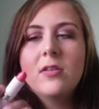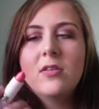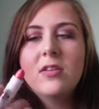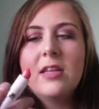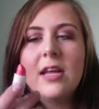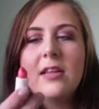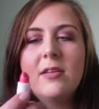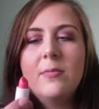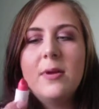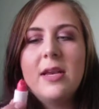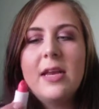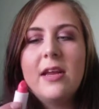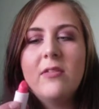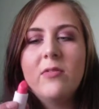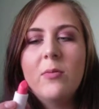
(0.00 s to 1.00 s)
because at the
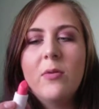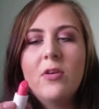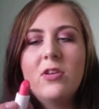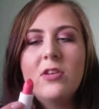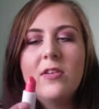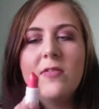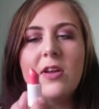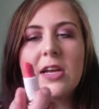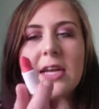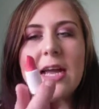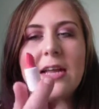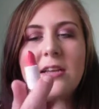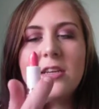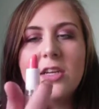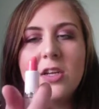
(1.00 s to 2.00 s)
minute it reminds me of like
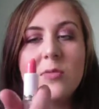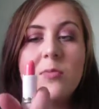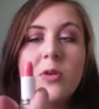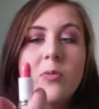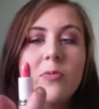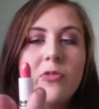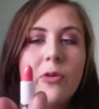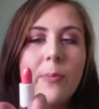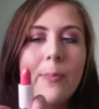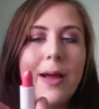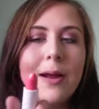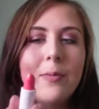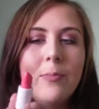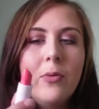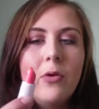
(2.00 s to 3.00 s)
Candy Yum Yum from
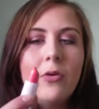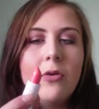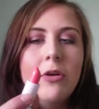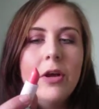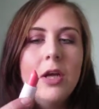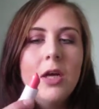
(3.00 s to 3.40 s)
MAC, but